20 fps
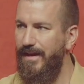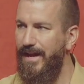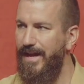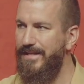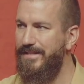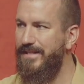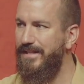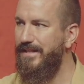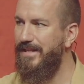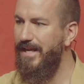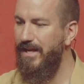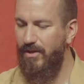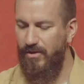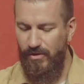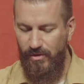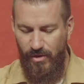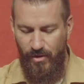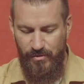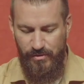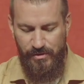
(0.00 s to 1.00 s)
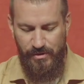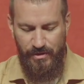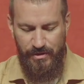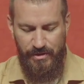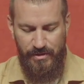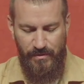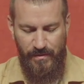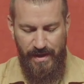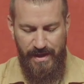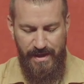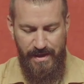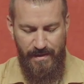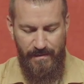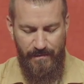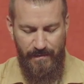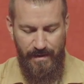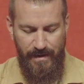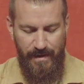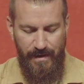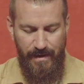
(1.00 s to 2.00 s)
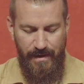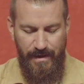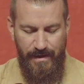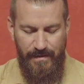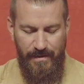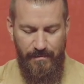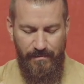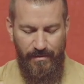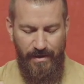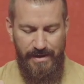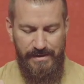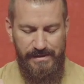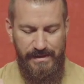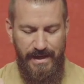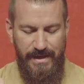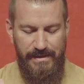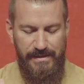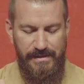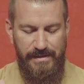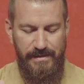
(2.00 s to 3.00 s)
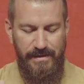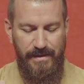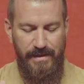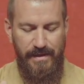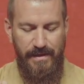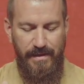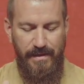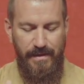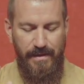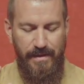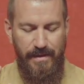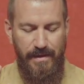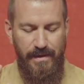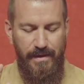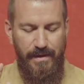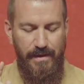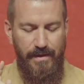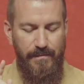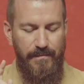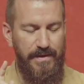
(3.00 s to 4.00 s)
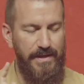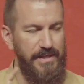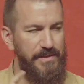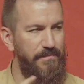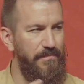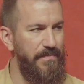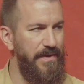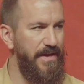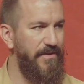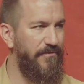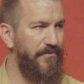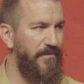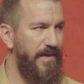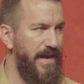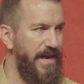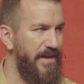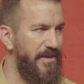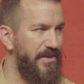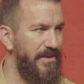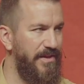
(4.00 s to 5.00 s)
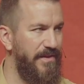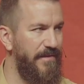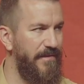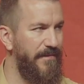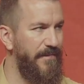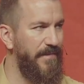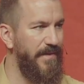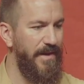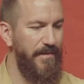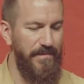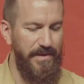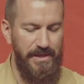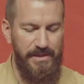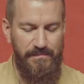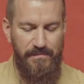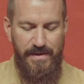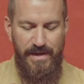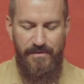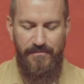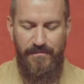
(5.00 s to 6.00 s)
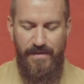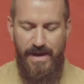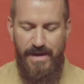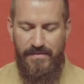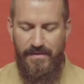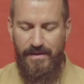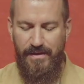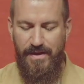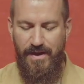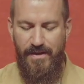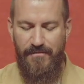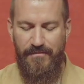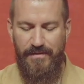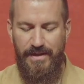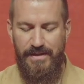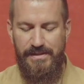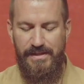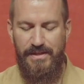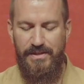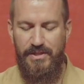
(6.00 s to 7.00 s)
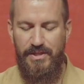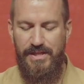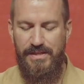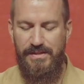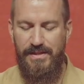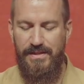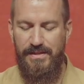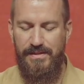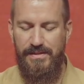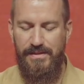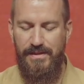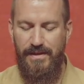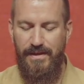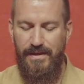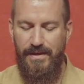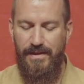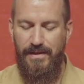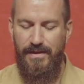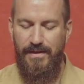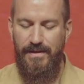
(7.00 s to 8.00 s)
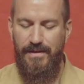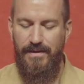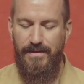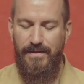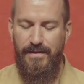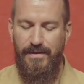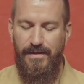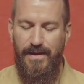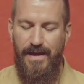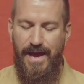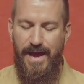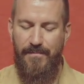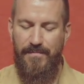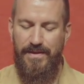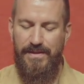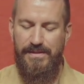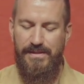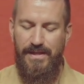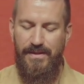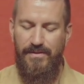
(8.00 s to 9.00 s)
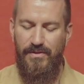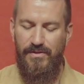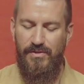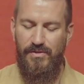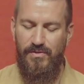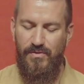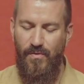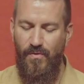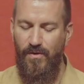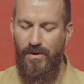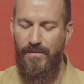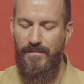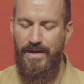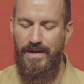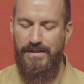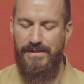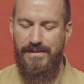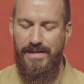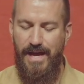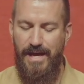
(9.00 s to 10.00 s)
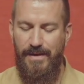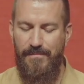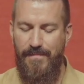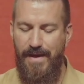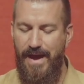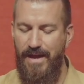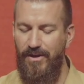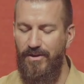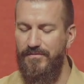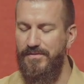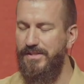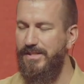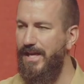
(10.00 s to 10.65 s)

and to get closer to Him in the process. Because big faith, because big faith and confidence in Jesus happens in the storm, and it's not a matter of